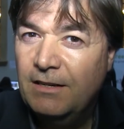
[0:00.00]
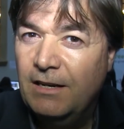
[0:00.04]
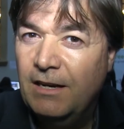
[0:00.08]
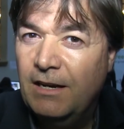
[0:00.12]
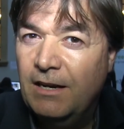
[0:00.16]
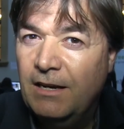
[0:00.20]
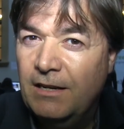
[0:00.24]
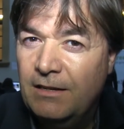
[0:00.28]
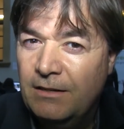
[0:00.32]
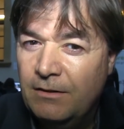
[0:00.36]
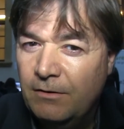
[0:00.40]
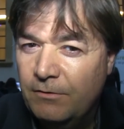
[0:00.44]

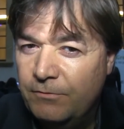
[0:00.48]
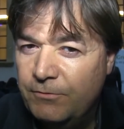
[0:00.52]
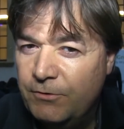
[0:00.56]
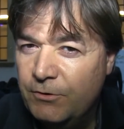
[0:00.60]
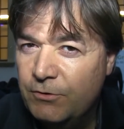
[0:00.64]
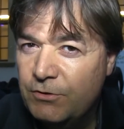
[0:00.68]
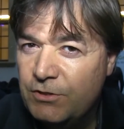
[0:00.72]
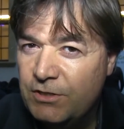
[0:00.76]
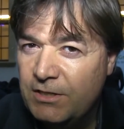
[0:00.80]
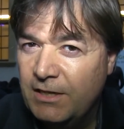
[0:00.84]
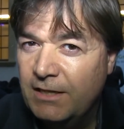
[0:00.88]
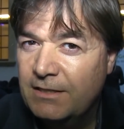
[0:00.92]
and a
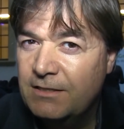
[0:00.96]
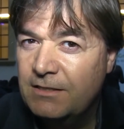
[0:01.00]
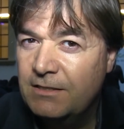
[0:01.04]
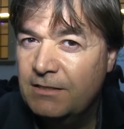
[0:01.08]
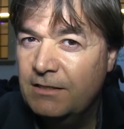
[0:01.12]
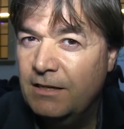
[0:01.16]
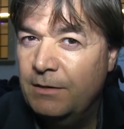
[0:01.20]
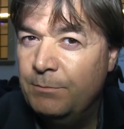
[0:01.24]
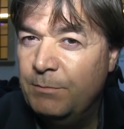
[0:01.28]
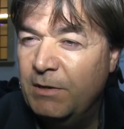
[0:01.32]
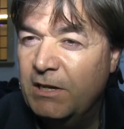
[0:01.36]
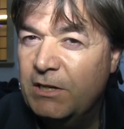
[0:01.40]
few
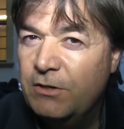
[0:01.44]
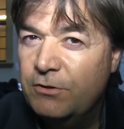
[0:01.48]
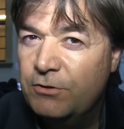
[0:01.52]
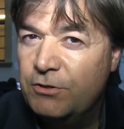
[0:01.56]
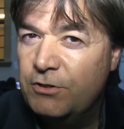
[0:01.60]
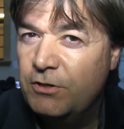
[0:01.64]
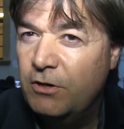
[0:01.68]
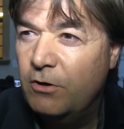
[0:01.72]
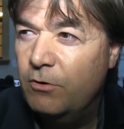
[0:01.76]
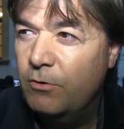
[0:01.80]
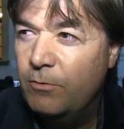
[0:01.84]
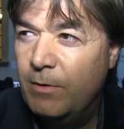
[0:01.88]
sets, and make your
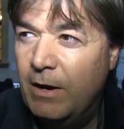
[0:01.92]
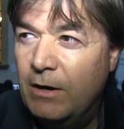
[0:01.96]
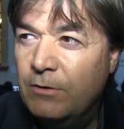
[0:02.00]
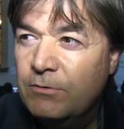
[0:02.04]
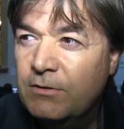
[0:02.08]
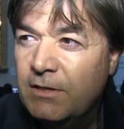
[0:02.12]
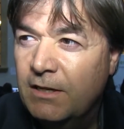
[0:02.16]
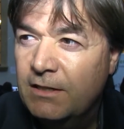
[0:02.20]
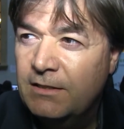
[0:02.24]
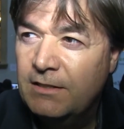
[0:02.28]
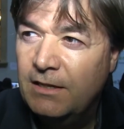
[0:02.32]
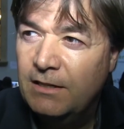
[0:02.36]
show around
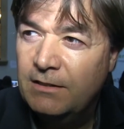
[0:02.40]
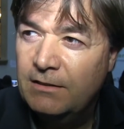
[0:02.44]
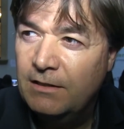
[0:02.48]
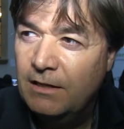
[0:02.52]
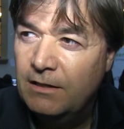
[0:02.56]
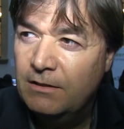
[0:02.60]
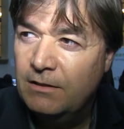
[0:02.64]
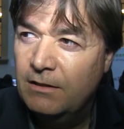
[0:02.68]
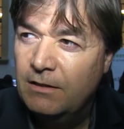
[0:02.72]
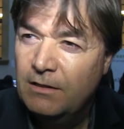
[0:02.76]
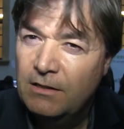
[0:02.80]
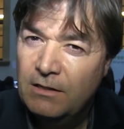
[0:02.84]
that,
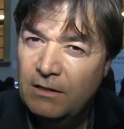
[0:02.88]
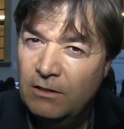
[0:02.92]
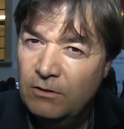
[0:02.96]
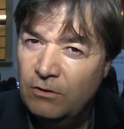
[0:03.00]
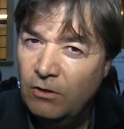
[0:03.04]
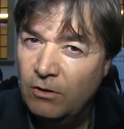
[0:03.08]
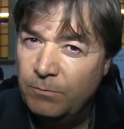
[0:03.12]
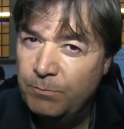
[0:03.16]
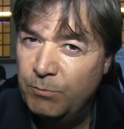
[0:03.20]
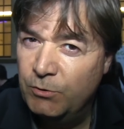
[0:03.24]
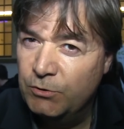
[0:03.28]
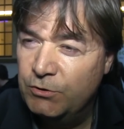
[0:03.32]
and
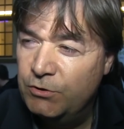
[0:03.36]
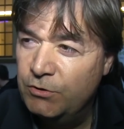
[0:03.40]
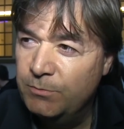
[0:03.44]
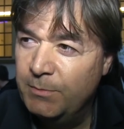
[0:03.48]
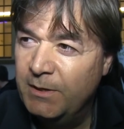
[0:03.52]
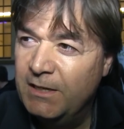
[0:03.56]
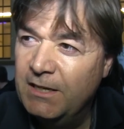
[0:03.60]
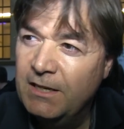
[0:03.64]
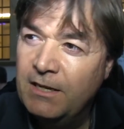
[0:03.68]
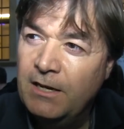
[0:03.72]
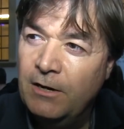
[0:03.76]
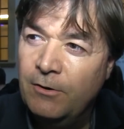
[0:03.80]
not put too
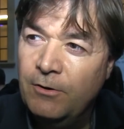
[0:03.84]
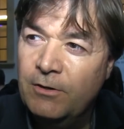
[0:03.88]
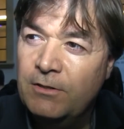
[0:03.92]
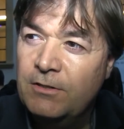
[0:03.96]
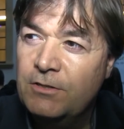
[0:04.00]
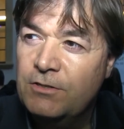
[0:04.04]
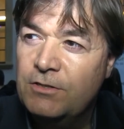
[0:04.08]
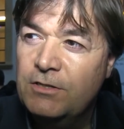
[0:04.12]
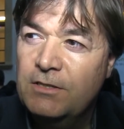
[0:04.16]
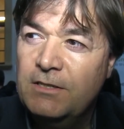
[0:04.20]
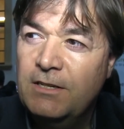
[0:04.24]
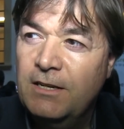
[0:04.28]
many
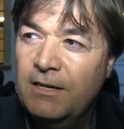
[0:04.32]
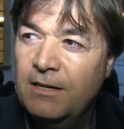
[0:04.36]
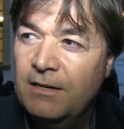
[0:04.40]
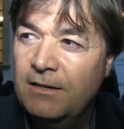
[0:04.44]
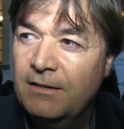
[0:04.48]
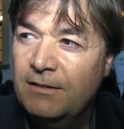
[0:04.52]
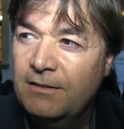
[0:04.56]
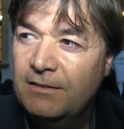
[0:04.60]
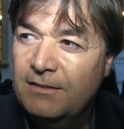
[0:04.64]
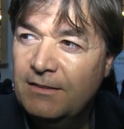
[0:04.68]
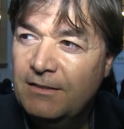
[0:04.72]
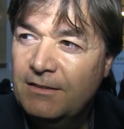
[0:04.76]
characters in
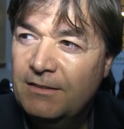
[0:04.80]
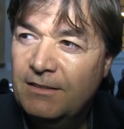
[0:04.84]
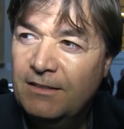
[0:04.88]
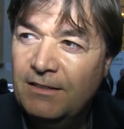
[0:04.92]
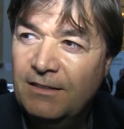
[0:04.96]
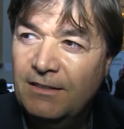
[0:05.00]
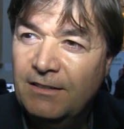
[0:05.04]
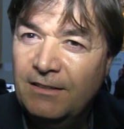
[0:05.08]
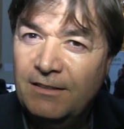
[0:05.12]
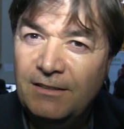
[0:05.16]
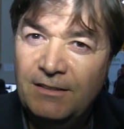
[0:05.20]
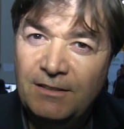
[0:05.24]
there,
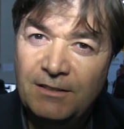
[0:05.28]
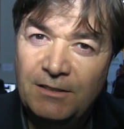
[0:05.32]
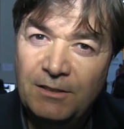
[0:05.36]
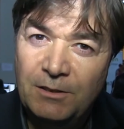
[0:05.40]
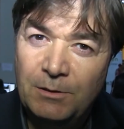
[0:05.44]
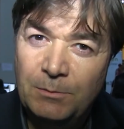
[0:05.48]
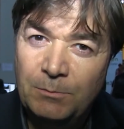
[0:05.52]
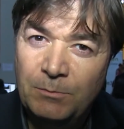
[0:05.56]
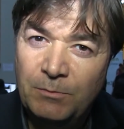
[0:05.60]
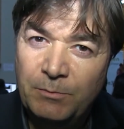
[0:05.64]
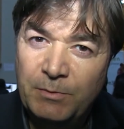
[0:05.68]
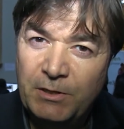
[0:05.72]

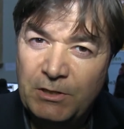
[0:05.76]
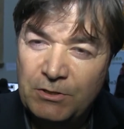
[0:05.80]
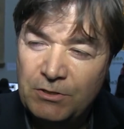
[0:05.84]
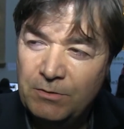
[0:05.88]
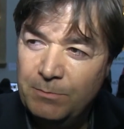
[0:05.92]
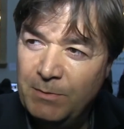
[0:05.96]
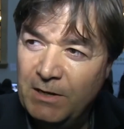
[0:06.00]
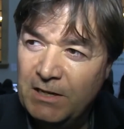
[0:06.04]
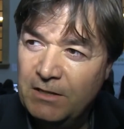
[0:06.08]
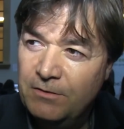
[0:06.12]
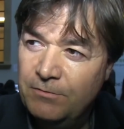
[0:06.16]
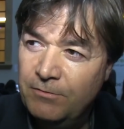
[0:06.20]
because
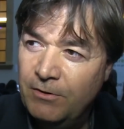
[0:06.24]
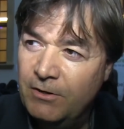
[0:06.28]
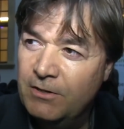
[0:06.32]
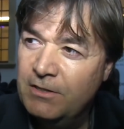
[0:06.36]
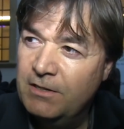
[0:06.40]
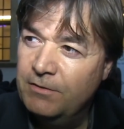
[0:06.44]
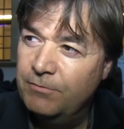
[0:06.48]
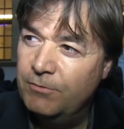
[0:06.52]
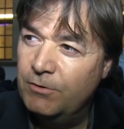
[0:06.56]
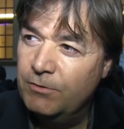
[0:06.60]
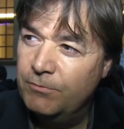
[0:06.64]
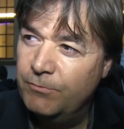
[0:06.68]
you make it very
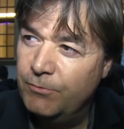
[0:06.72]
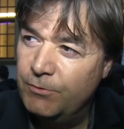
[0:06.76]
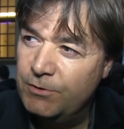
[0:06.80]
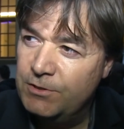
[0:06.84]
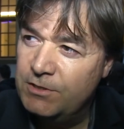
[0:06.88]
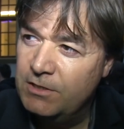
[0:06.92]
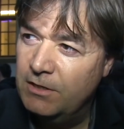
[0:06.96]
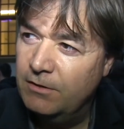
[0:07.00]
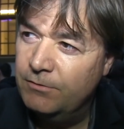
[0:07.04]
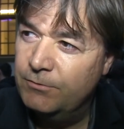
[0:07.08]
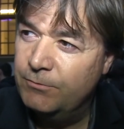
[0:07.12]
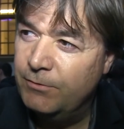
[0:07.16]
difficult for
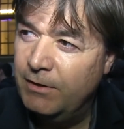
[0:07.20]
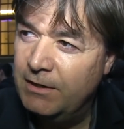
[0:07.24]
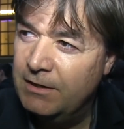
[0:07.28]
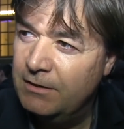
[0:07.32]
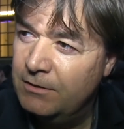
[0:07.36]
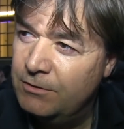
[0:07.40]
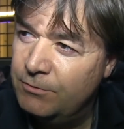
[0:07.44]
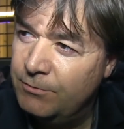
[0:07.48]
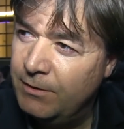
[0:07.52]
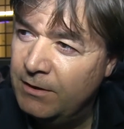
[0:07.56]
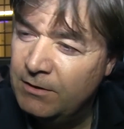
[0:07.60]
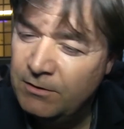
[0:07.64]
yourself.
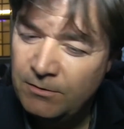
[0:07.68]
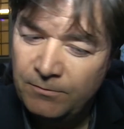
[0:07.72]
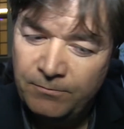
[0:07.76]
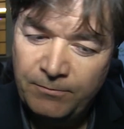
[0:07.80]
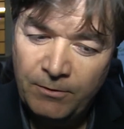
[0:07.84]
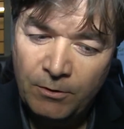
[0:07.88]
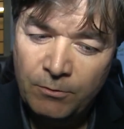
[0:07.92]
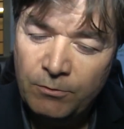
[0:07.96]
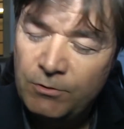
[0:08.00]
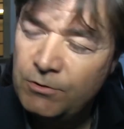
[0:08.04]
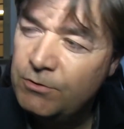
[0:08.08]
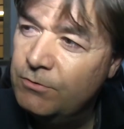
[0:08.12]
Try to
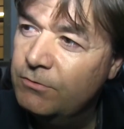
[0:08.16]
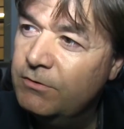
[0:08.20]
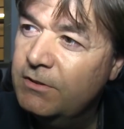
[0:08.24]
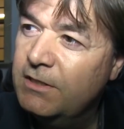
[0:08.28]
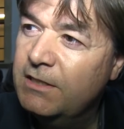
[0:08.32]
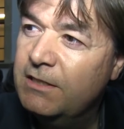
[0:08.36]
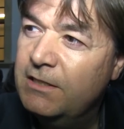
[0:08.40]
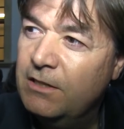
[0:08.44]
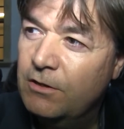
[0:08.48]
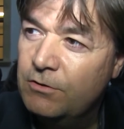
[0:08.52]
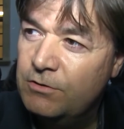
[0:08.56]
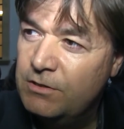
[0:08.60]
focus on
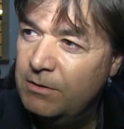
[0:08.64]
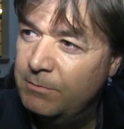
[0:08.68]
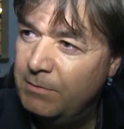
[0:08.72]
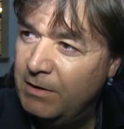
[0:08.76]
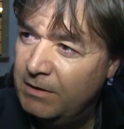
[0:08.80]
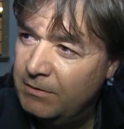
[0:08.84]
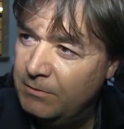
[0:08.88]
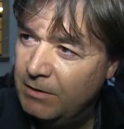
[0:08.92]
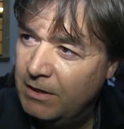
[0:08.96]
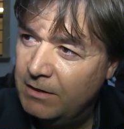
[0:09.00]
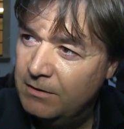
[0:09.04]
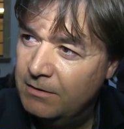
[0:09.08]
details
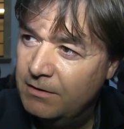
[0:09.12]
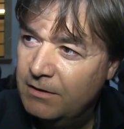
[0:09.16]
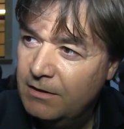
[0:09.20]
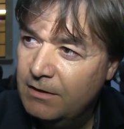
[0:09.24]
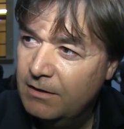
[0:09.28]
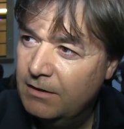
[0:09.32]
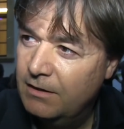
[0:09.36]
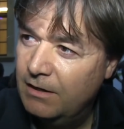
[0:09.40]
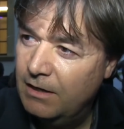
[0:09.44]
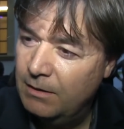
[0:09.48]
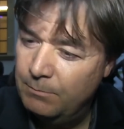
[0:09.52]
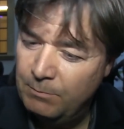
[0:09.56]

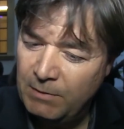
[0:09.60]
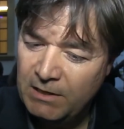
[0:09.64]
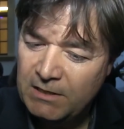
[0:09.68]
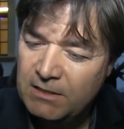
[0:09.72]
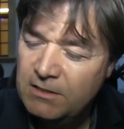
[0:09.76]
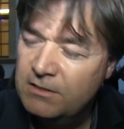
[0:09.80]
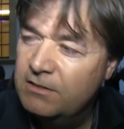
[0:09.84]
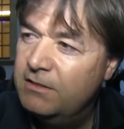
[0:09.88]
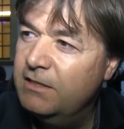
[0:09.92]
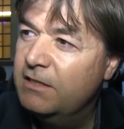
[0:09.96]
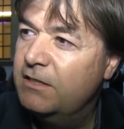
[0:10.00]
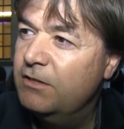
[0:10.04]
and make
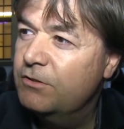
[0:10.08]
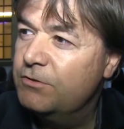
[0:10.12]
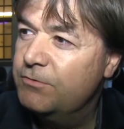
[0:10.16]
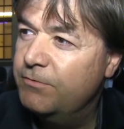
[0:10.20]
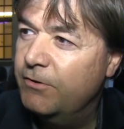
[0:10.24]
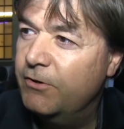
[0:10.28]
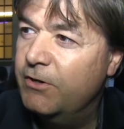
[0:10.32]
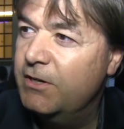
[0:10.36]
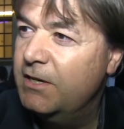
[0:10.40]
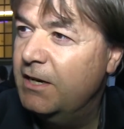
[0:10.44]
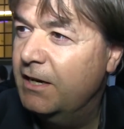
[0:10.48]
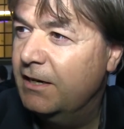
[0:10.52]
these details
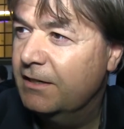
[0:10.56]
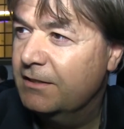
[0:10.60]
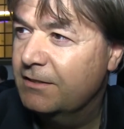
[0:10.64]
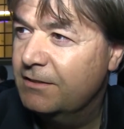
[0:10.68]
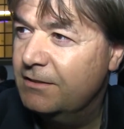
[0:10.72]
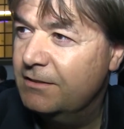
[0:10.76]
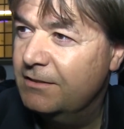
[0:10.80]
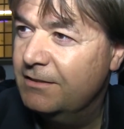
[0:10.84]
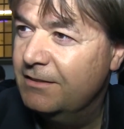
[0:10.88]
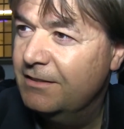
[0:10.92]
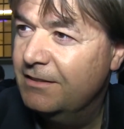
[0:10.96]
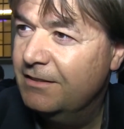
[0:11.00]
very
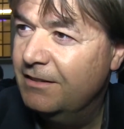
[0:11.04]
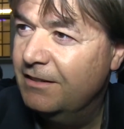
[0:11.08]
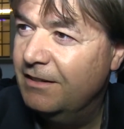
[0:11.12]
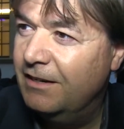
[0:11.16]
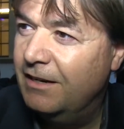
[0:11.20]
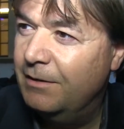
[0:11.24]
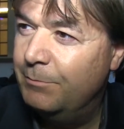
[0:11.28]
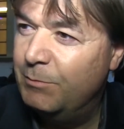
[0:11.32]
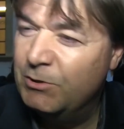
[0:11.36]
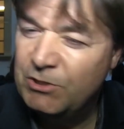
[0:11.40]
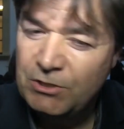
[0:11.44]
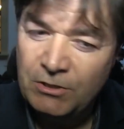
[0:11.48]
nice,
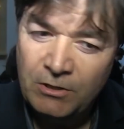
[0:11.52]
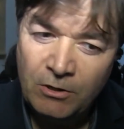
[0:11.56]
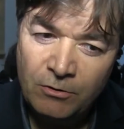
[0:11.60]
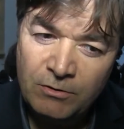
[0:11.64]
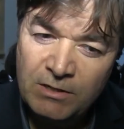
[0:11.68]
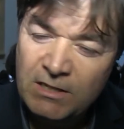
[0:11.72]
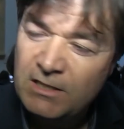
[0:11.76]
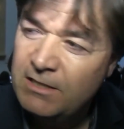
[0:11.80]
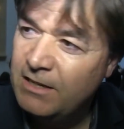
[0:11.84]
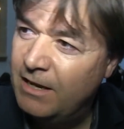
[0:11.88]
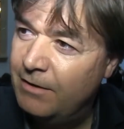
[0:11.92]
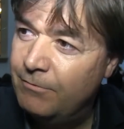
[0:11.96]
but you
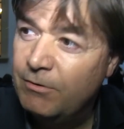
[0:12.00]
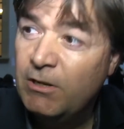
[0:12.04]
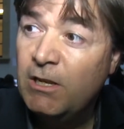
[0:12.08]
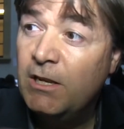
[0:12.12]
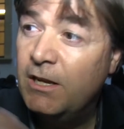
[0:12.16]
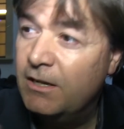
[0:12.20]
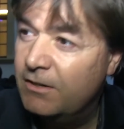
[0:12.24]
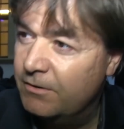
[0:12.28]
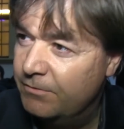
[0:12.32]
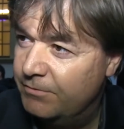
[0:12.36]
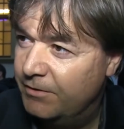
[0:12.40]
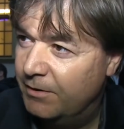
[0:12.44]
don't need to have a
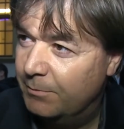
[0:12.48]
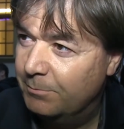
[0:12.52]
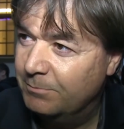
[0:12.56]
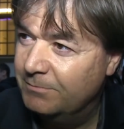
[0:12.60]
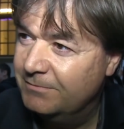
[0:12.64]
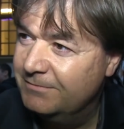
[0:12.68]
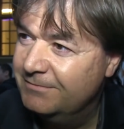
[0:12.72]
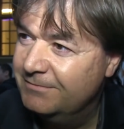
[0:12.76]
lot of them.